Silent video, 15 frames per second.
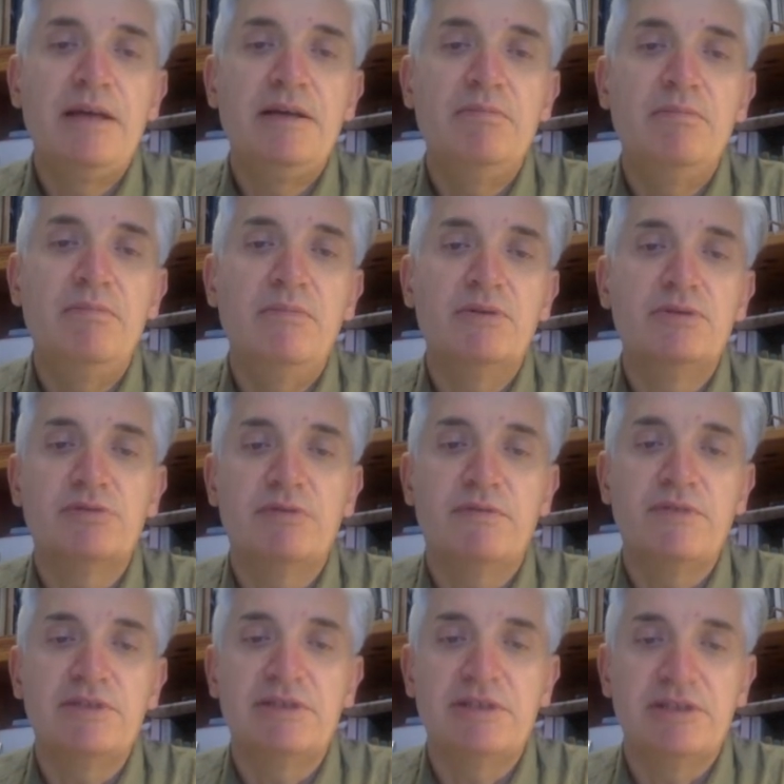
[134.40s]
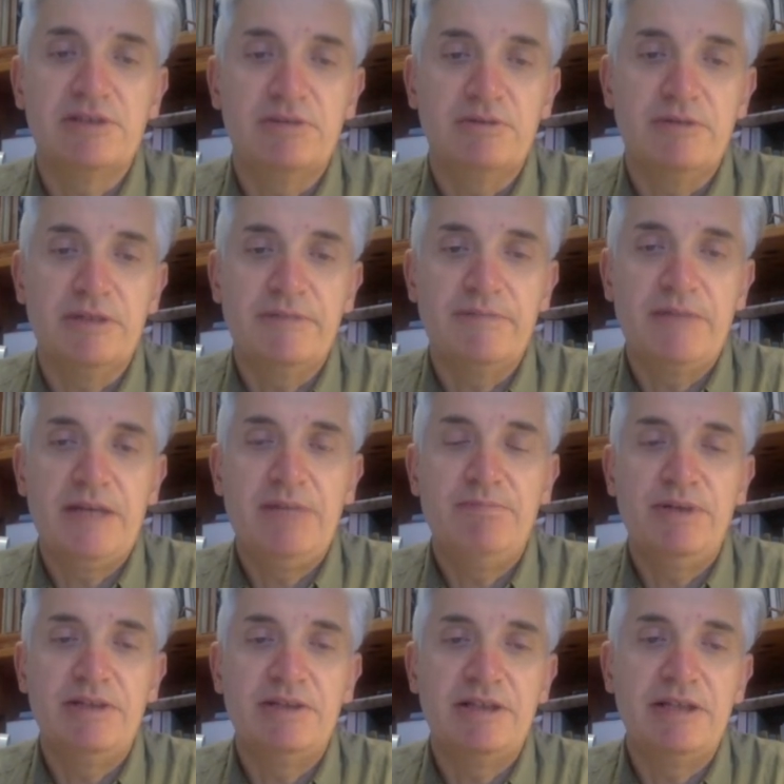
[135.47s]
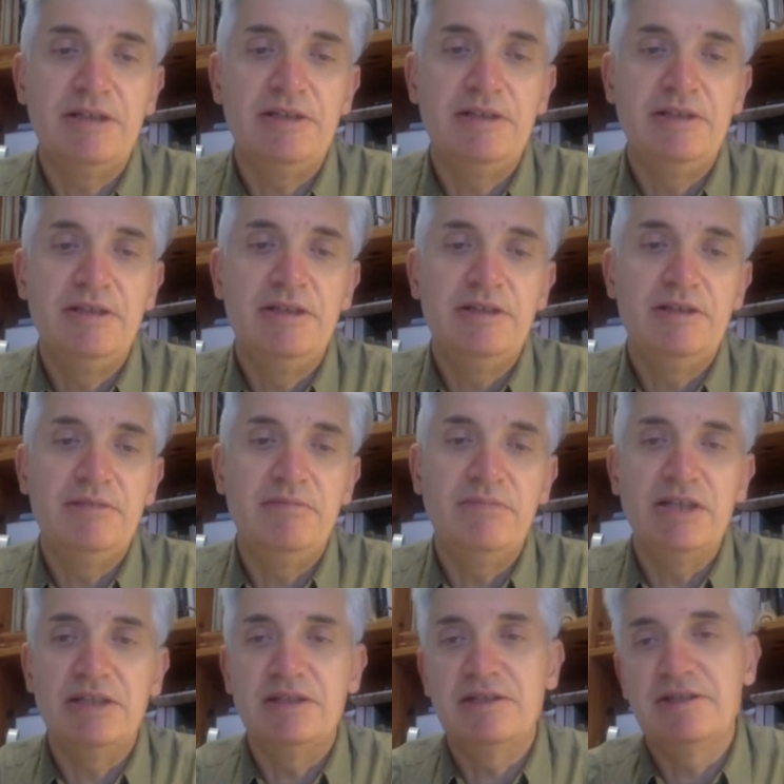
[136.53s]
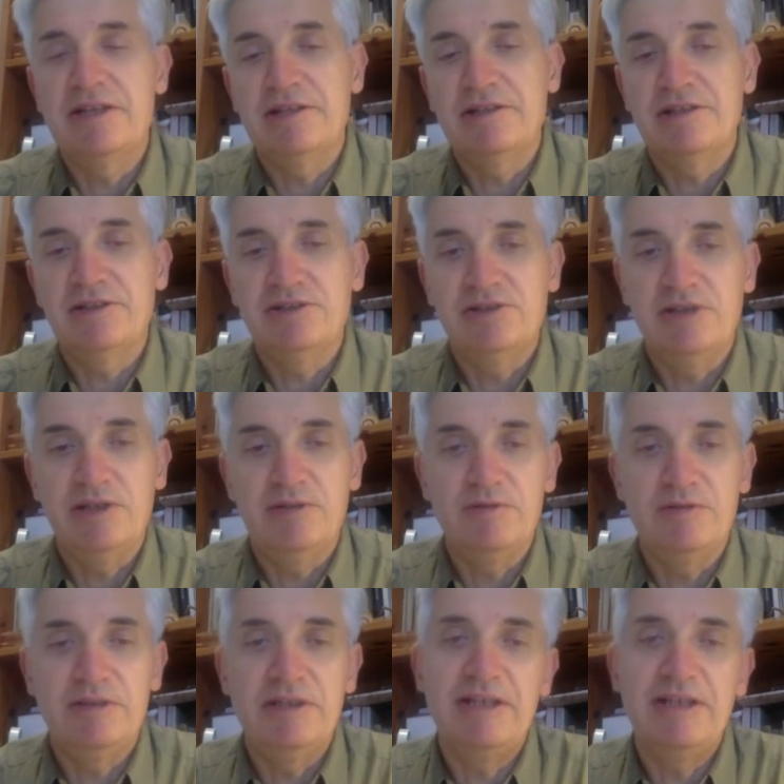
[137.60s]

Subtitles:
most of its history up until the mid-19th century.